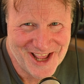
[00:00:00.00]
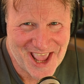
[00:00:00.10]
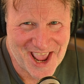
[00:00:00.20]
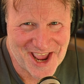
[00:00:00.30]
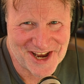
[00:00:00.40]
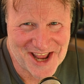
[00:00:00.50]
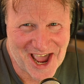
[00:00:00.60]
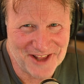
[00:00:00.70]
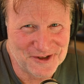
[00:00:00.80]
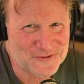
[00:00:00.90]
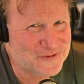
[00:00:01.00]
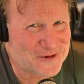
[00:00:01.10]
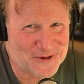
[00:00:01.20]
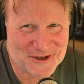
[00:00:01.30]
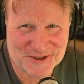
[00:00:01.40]
And I look
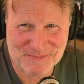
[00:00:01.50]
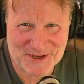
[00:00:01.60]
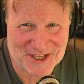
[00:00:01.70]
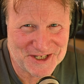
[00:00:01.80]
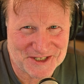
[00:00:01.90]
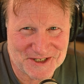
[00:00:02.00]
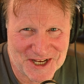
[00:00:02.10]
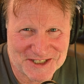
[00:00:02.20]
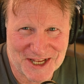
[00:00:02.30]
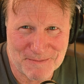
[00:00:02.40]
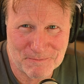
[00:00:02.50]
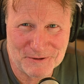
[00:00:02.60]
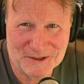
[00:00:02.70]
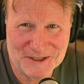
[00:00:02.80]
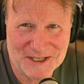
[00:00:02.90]
forward to speaking to you next time.
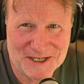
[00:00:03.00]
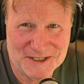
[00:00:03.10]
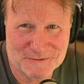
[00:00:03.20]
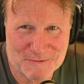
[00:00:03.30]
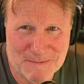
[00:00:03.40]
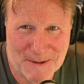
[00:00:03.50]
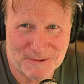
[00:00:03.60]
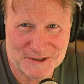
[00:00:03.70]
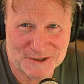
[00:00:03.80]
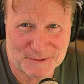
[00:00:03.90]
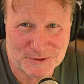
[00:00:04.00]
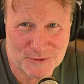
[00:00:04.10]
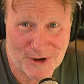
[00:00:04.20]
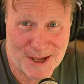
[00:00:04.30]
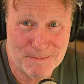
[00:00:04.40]
Please remember to
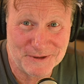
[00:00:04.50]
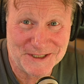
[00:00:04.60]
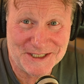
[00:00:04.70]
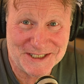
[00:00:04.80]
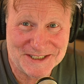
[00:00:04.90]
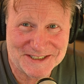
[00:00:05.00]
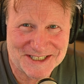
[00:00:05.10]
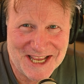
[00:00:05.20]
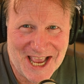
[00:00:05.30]
subscribe, please.